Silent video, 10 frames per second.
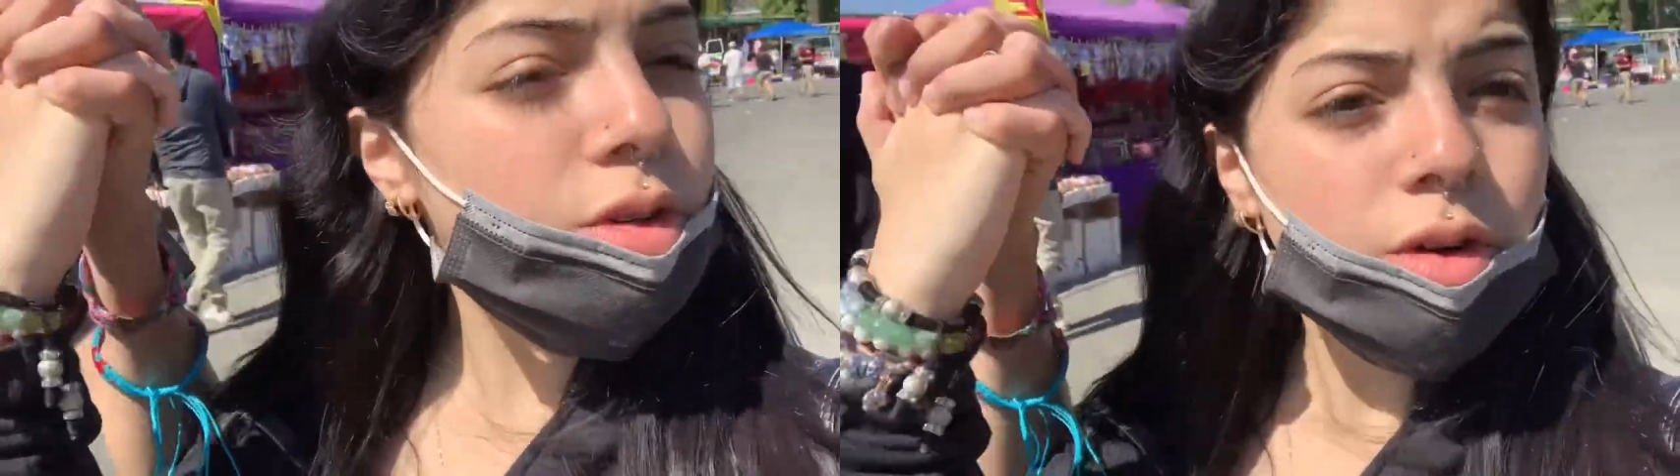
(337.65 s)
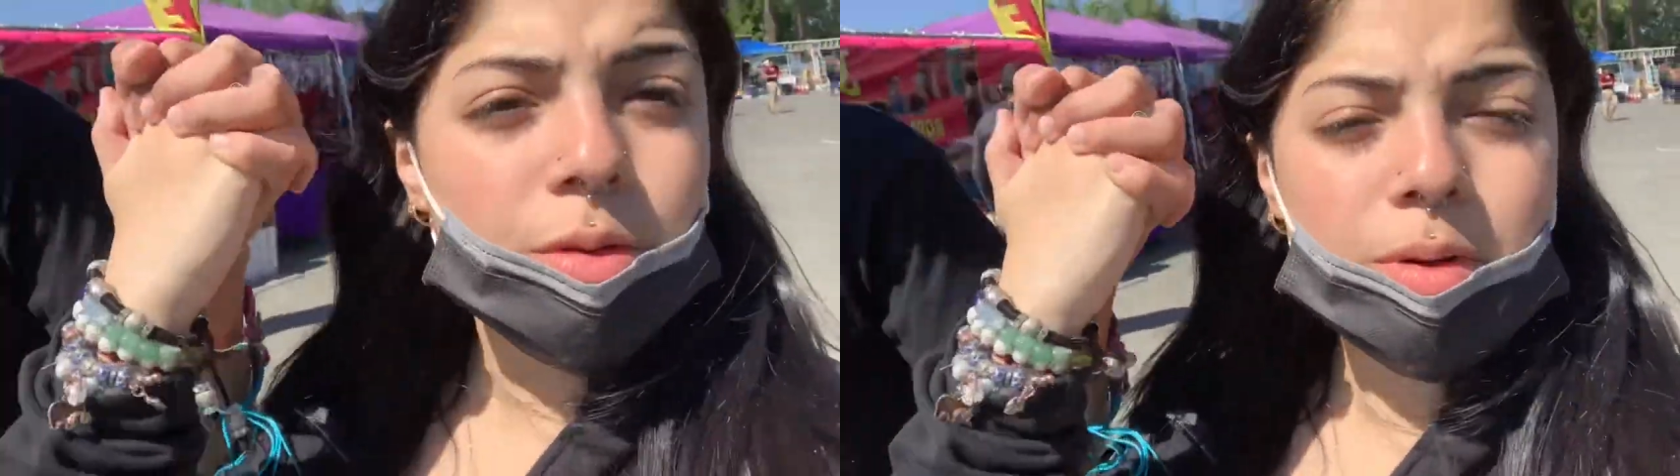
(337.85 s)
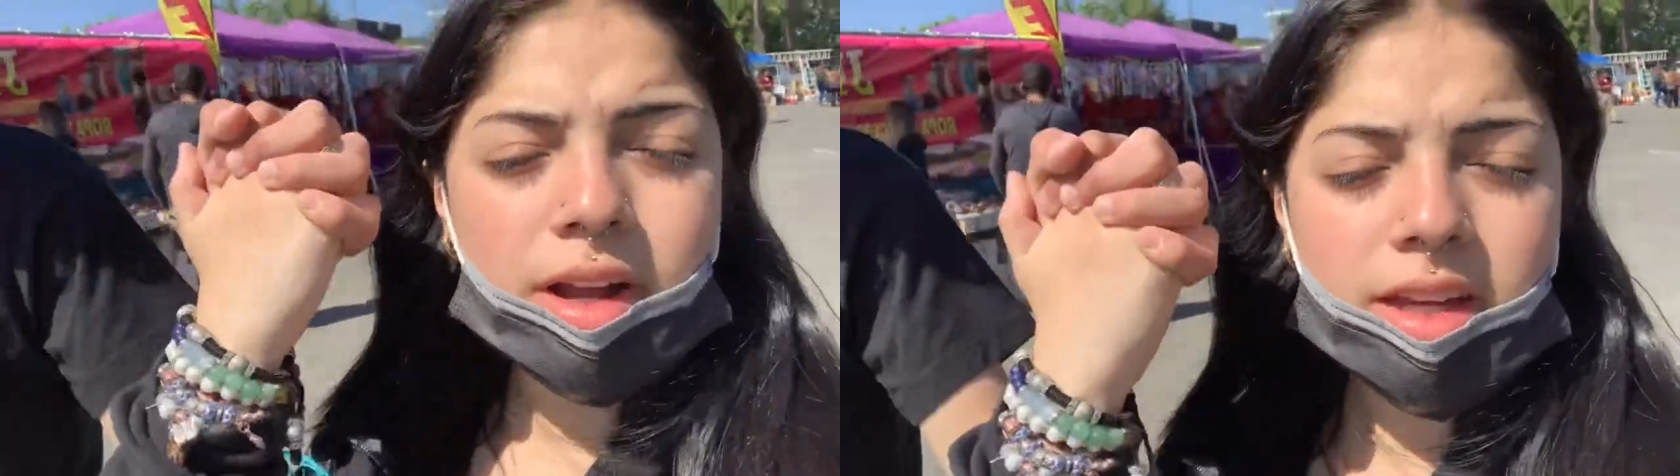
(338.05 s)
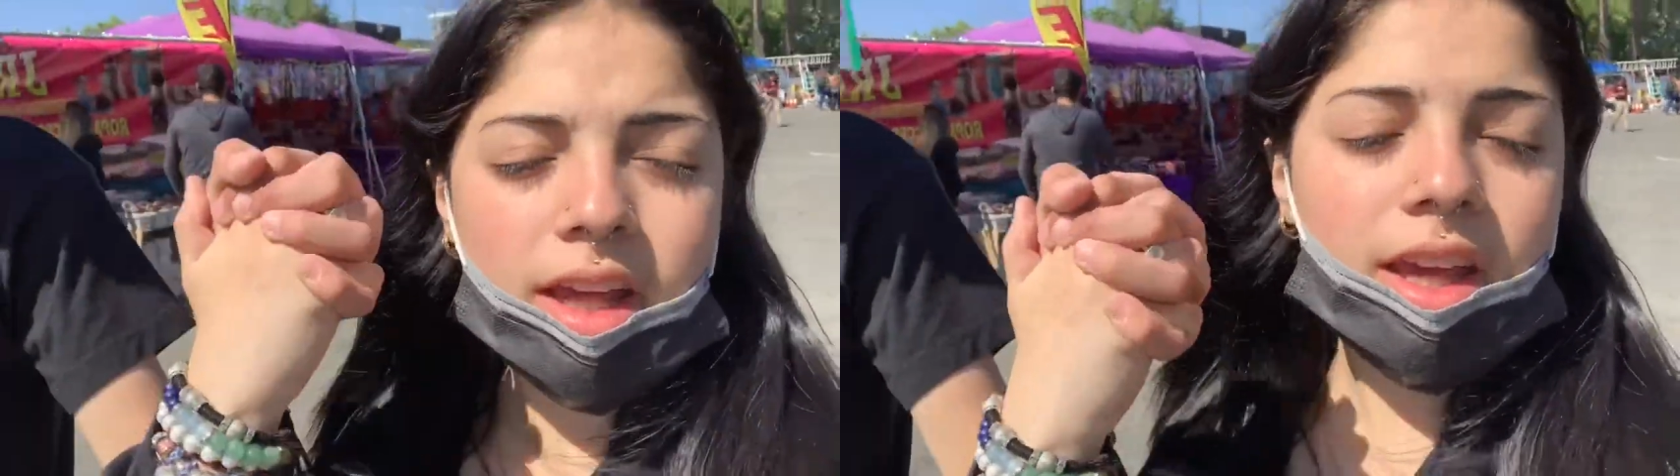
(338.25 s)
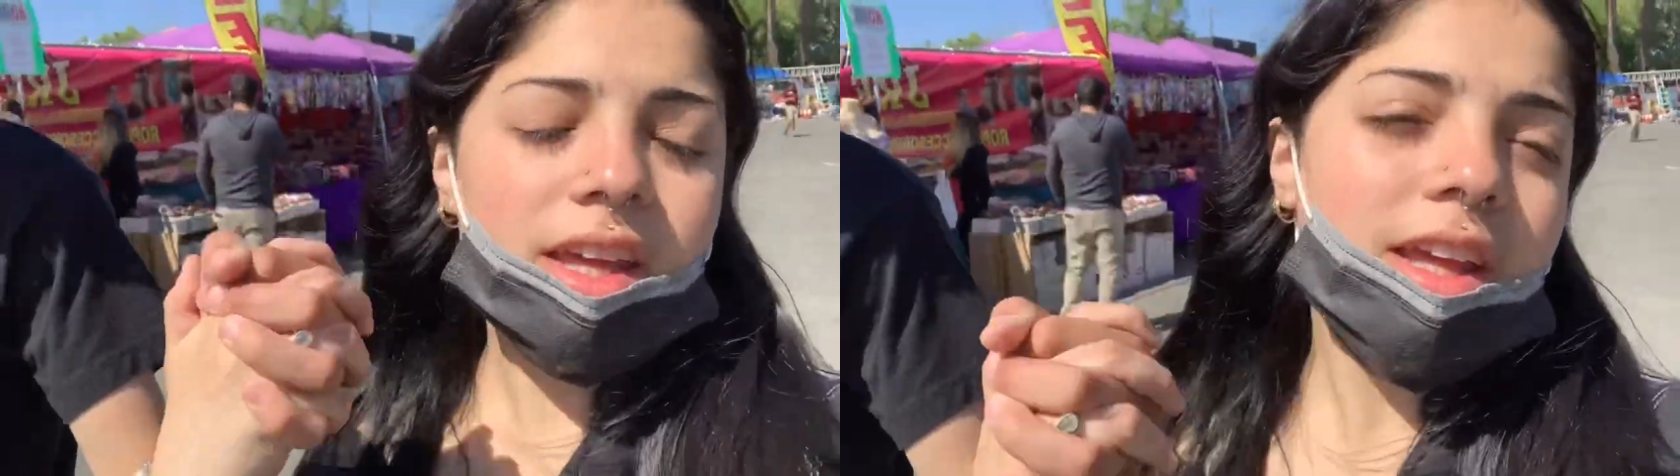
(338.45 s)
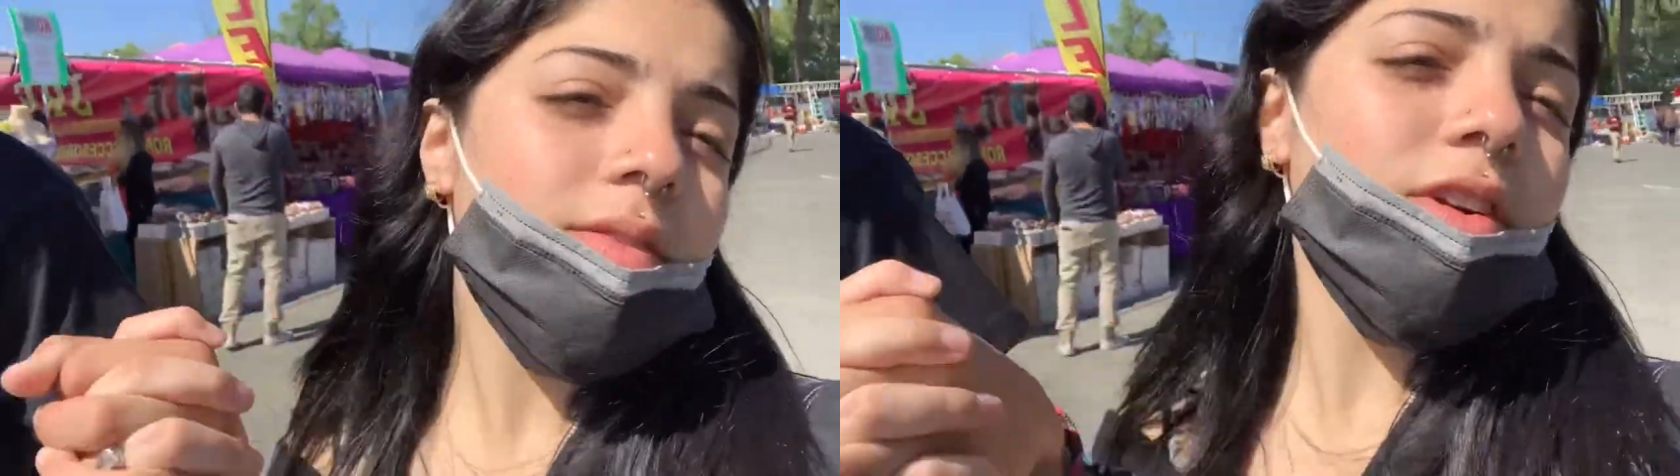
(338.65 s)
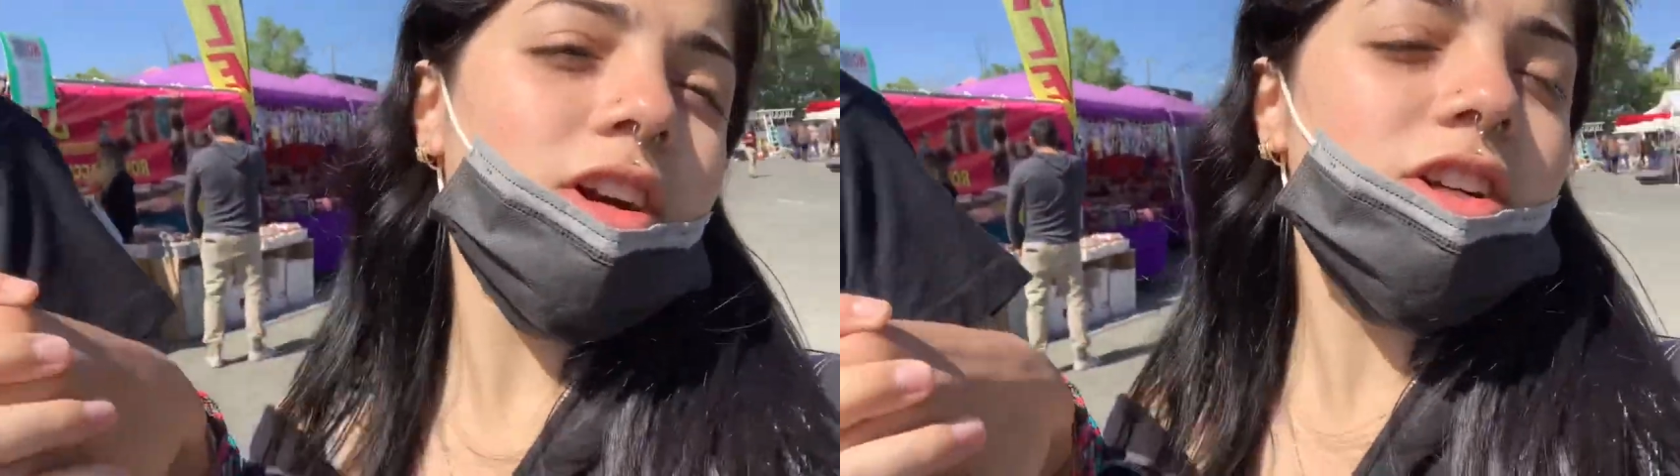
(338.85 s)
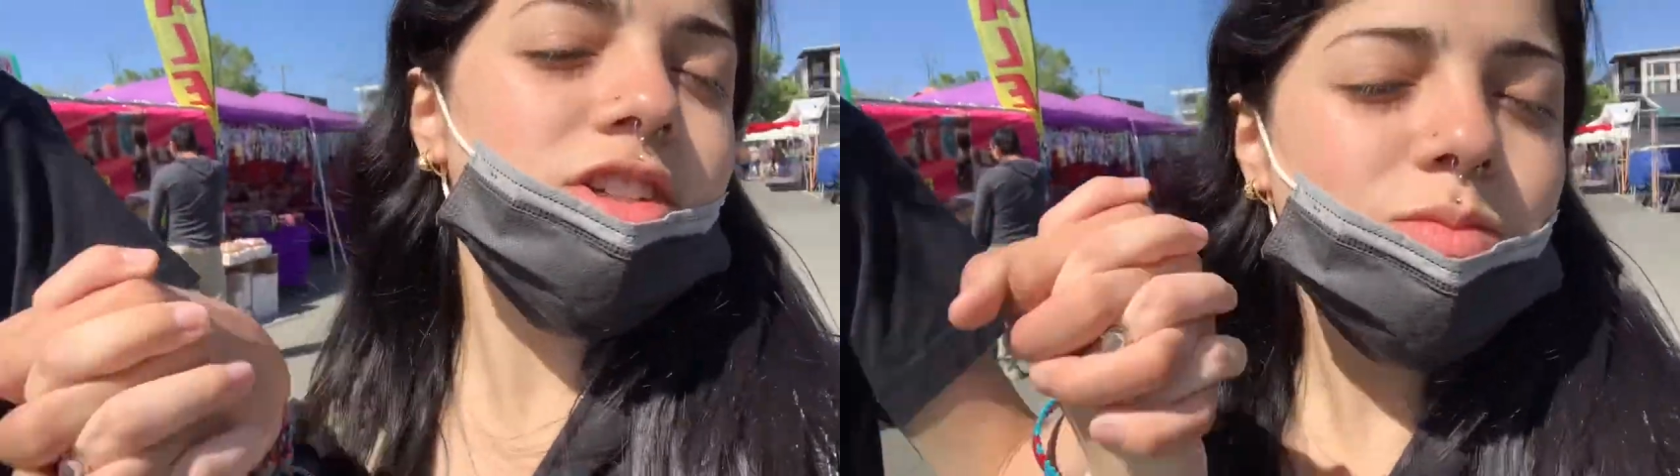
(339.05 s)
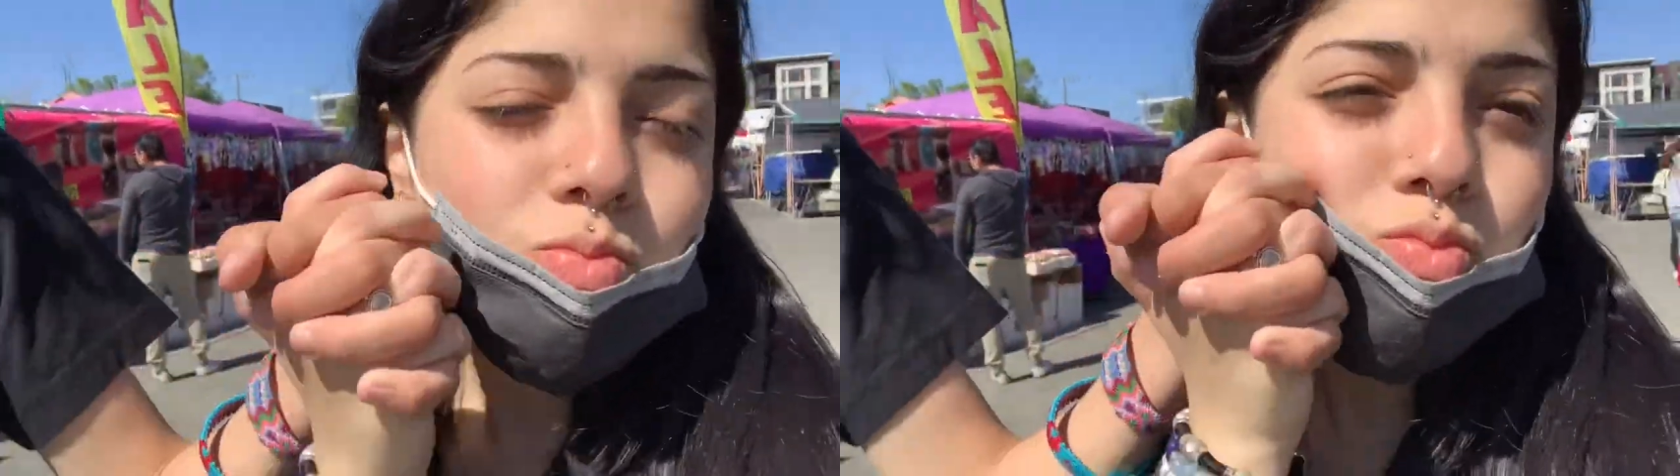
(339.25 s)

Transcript: We're probably gonna eat first.